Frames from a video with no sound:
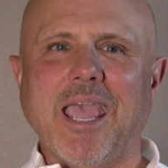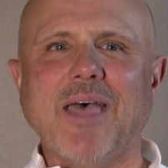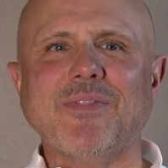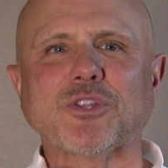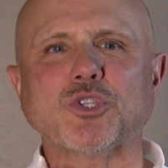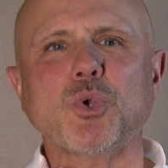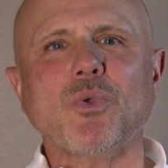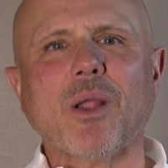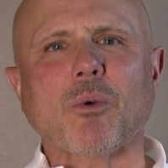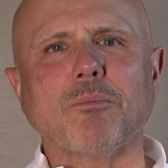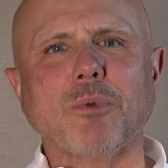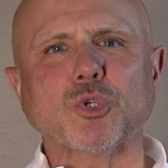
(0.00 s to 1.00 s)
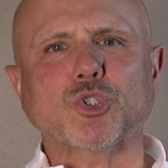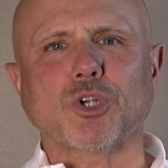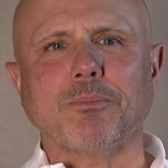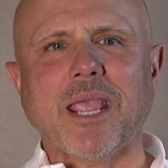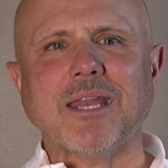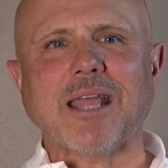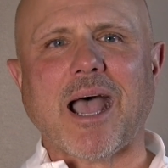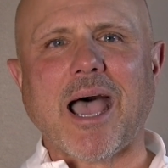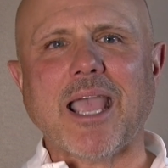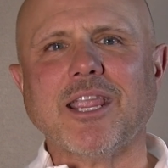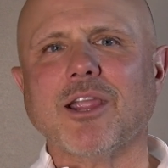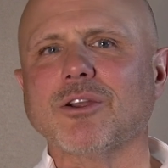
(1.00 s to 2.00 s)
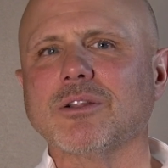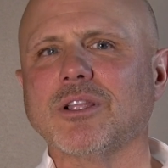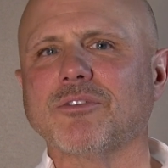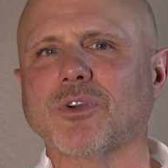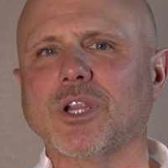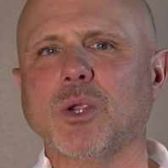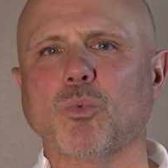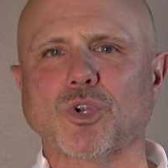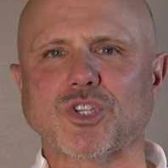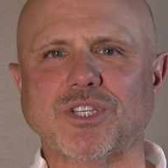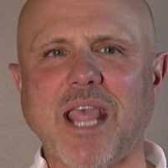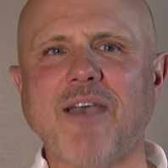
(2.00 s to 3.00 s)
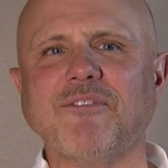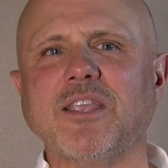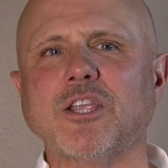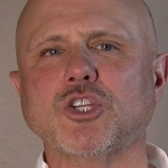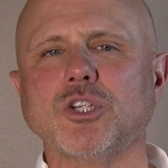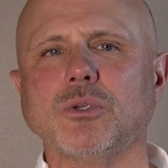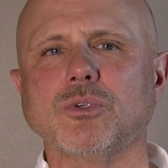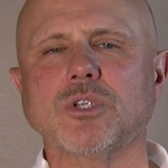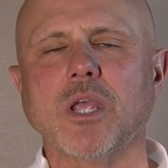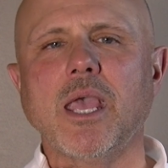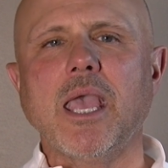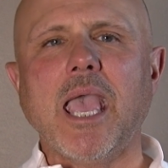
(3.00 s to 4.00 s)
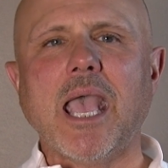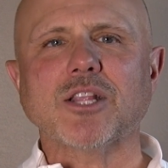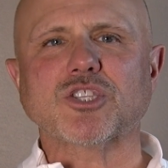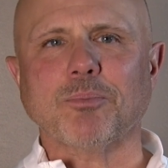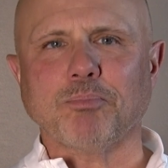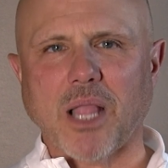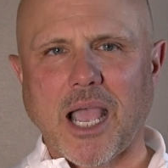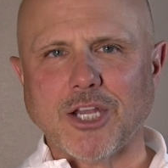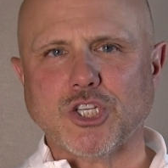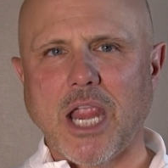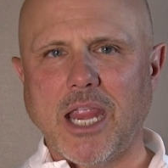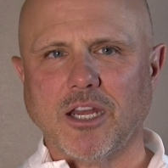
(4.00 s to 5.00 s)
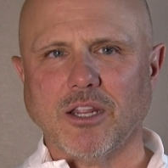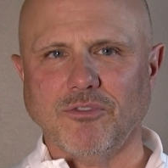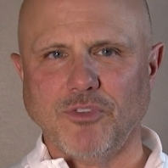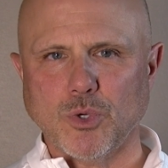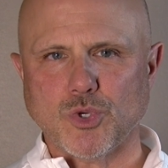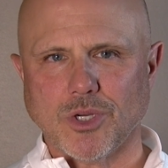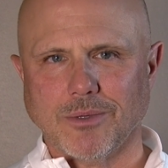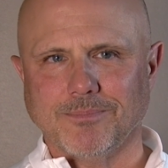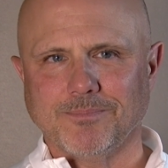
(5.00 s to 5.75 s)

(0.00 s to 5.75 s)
And the two that were most germane to eye care delivery were staffing issues and supply chain confusion.